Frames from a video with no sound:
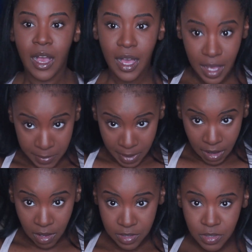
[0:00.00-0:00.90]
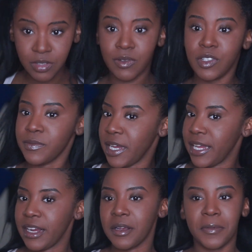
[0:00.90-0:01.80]
I also switched my
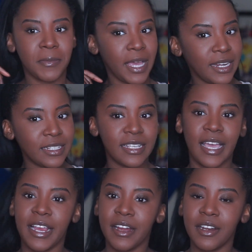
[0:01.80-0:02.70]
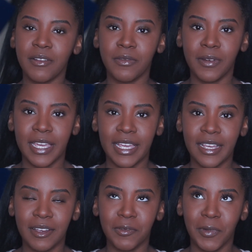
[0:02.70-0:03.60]
hair up. I'm kind of tired of
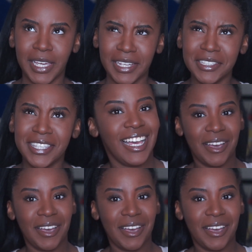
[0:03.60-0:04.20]
wings.